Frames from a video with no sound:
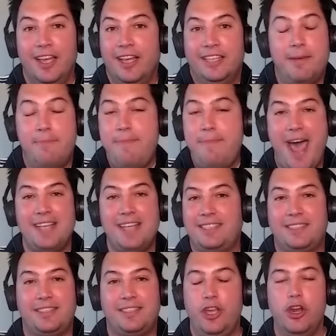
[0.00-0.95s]
To
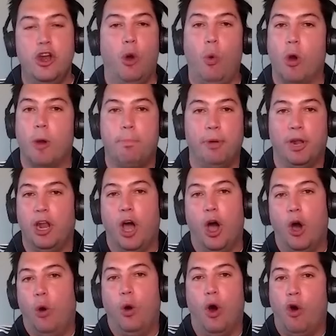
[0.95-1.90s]
mass, we're
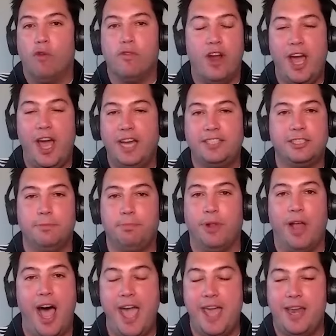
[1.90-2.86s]
below overhead
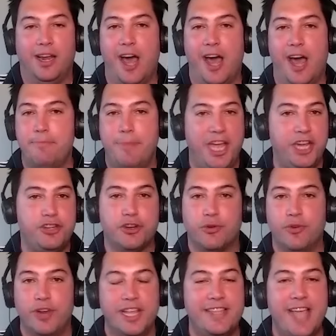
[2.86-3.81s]
supply in a lot of
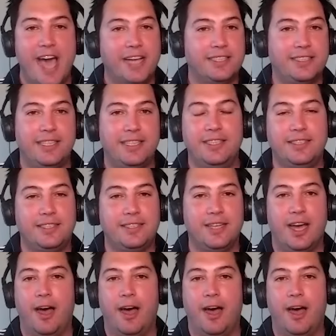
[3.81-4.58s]
major indexes.